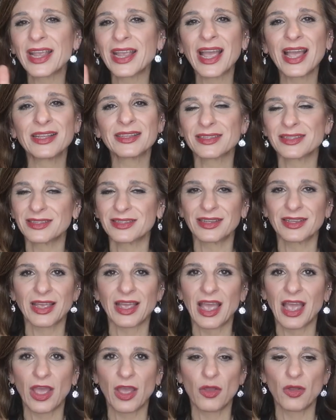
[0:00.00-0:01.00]
can't see
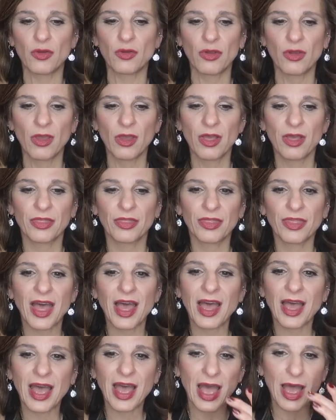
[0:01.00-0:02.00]
how
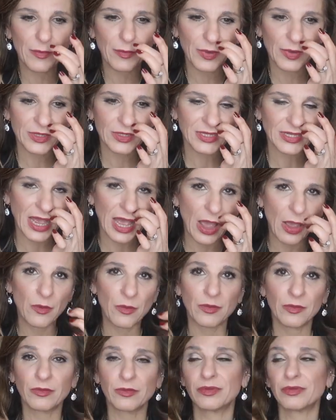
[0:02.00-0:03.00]
that happens,
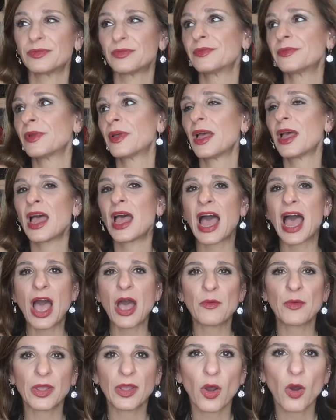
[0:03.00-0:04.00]
how
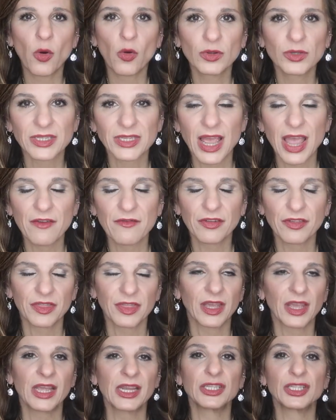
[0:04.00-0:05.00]
it holds
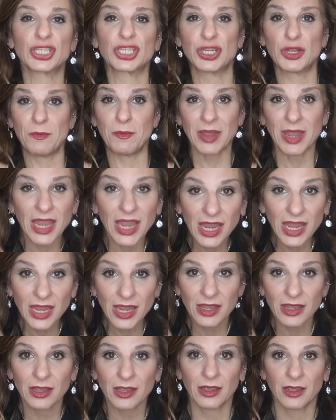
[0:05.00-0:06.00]
everything in. To me,
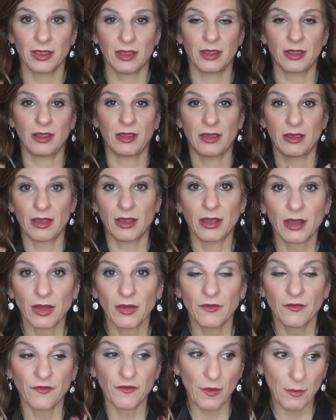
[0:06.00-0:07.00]

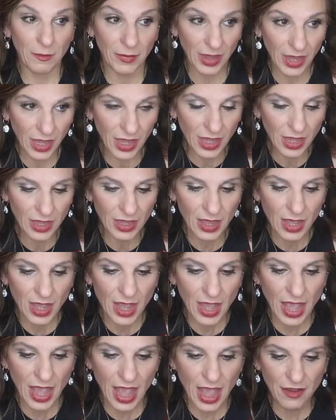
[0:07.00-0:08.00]
for me,
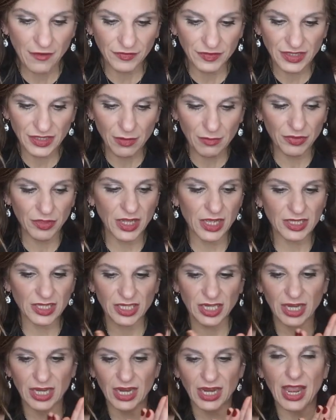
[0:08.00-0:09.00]
if
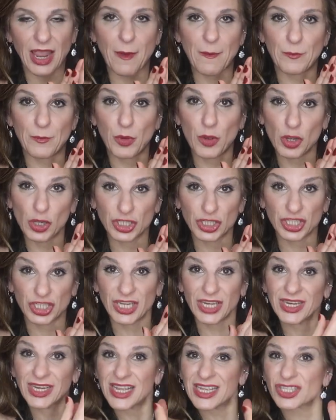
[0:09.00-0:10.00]
something's gonna get pushed
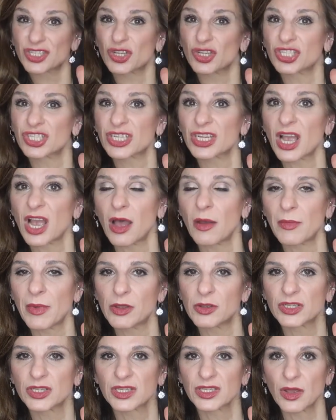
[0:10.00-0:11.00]
in, it's got to come
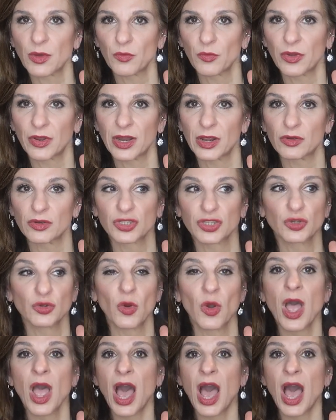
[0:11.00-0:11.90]
out somewhere else. So